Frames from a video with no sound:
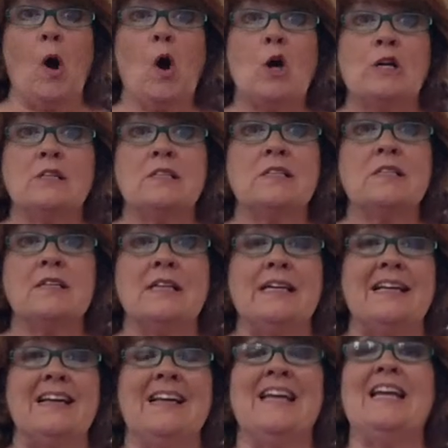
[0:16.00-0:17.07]
parts.
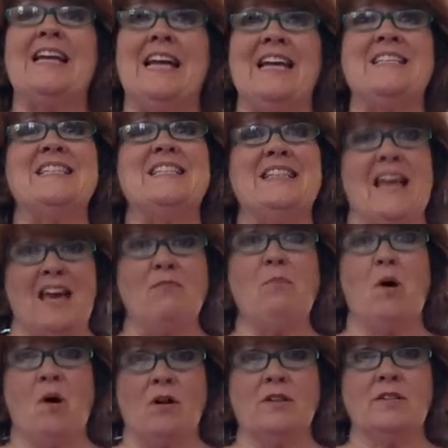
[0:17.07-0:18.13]
It has sad
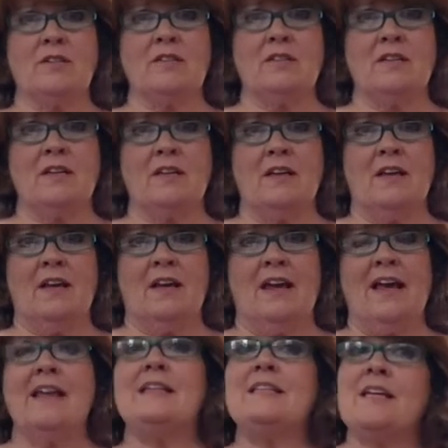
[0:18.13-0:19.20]
parts.
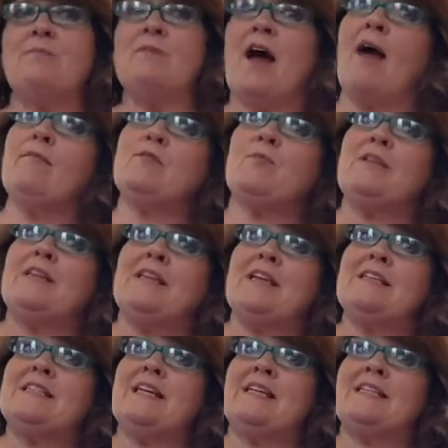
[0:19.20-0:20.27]
And sometimes when
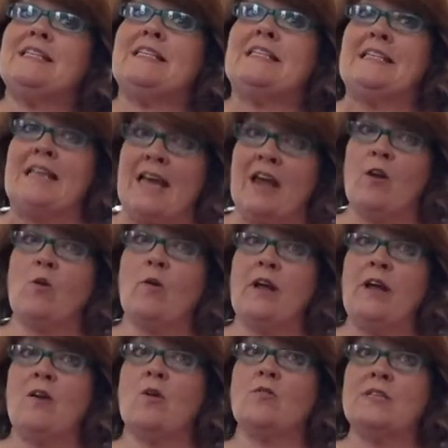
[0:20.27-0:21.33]
things get
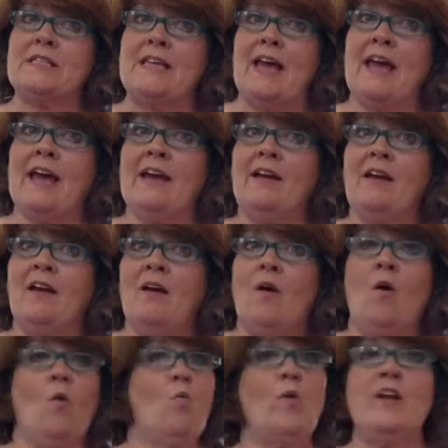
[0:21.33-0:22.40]
scary or sad,
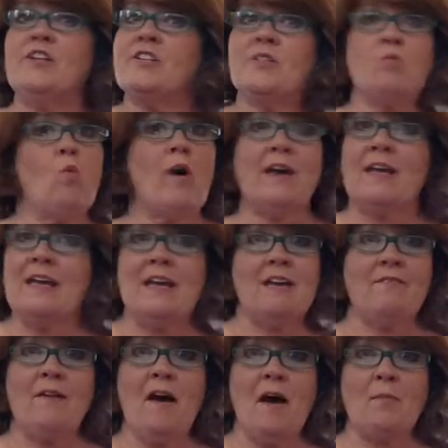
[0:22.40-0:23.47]
we just want to
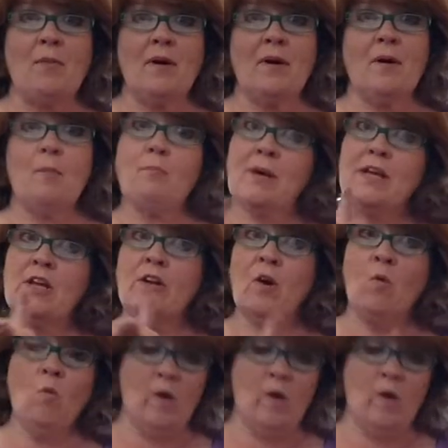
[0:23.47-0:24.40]
give up. But you know